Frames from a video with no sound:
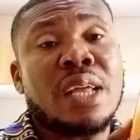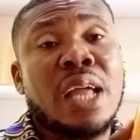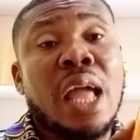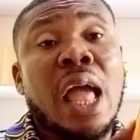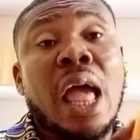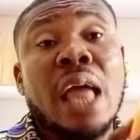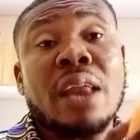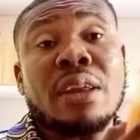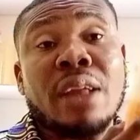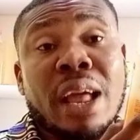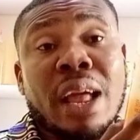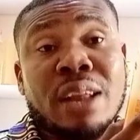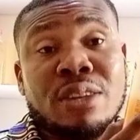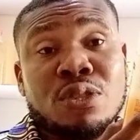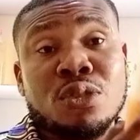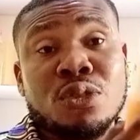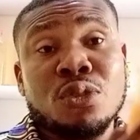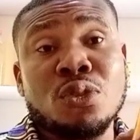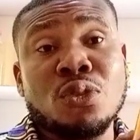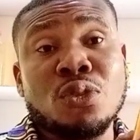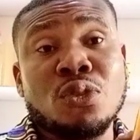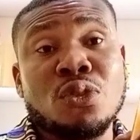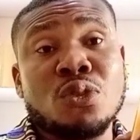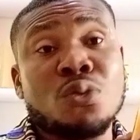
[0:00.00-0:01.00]
And I
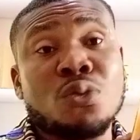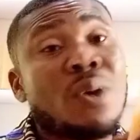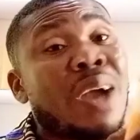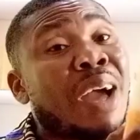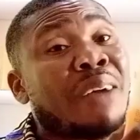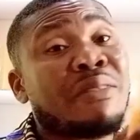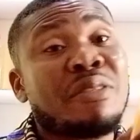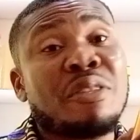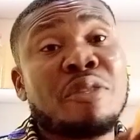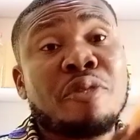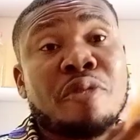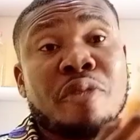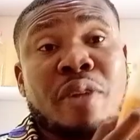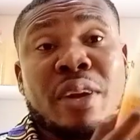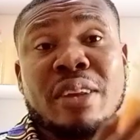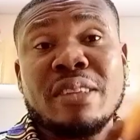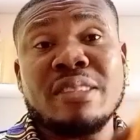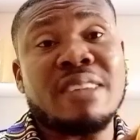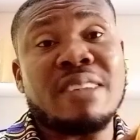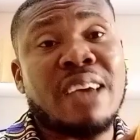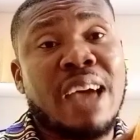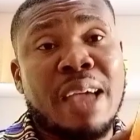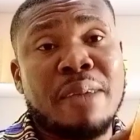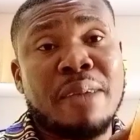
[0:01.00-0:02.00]
told you we have different
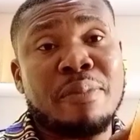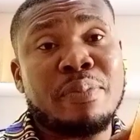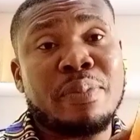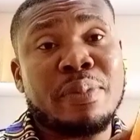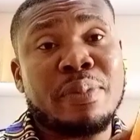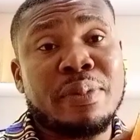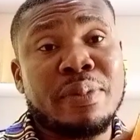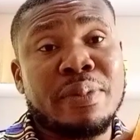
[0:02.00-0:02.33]
type.